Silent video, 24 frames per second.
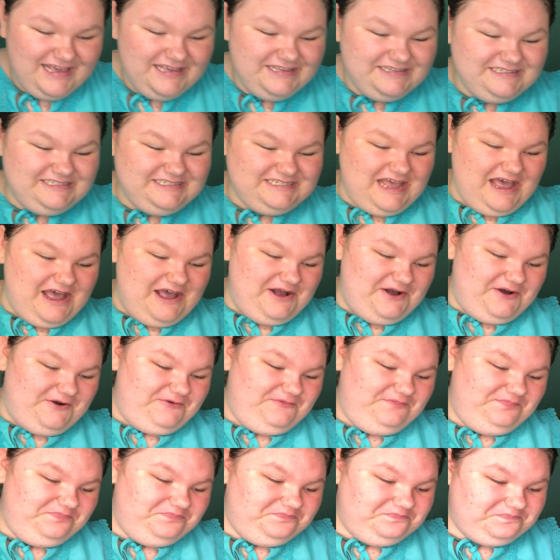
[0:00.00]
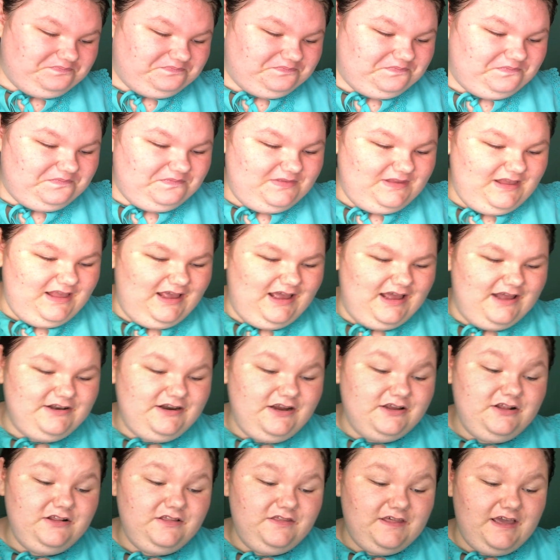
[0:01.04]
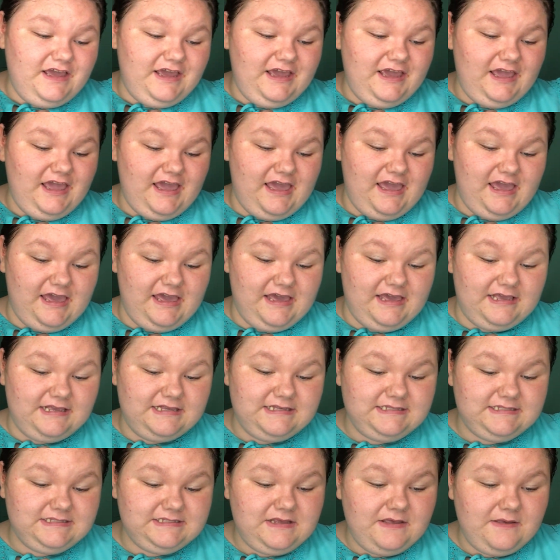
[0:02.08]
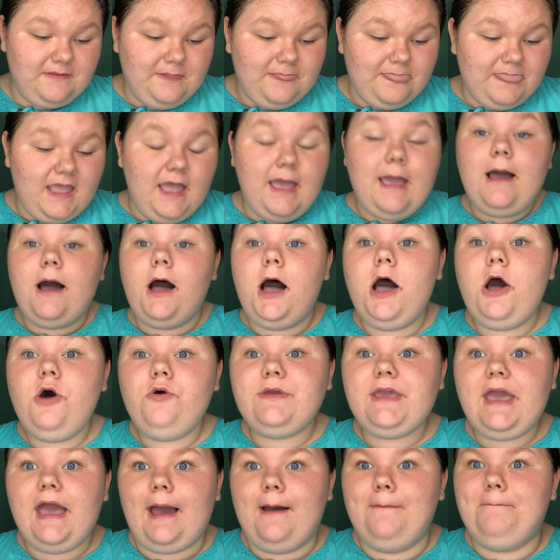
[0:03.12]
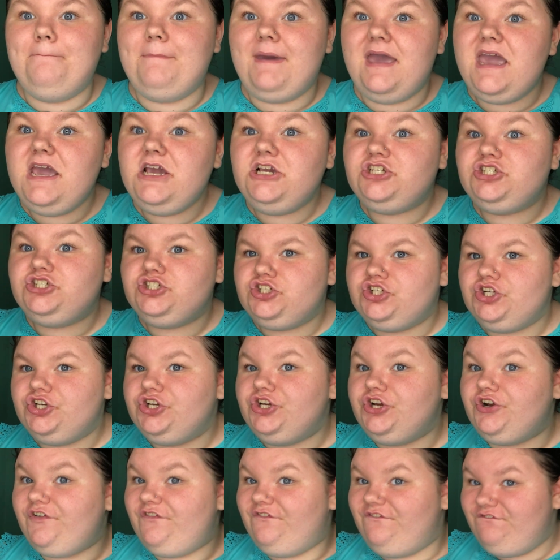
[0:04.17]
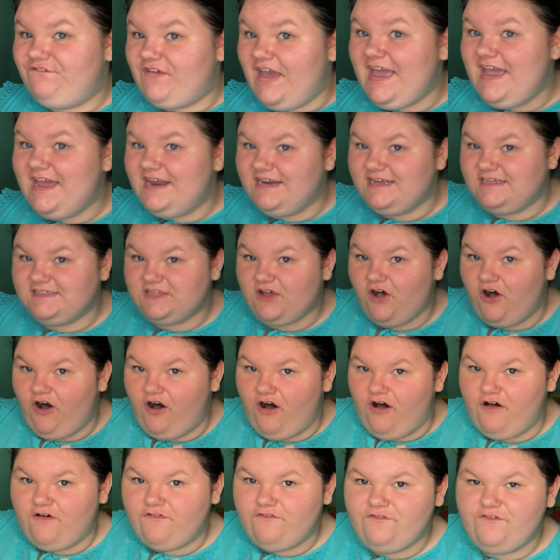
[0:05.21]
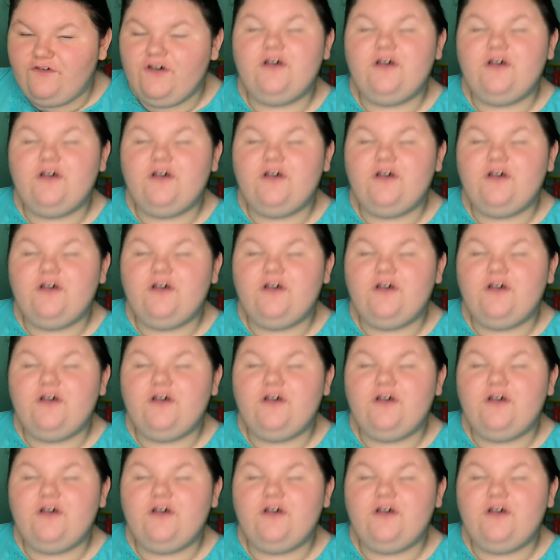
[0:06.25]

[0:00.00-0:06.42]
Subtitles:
So another thing is, oh yeah, make sure your fan is off.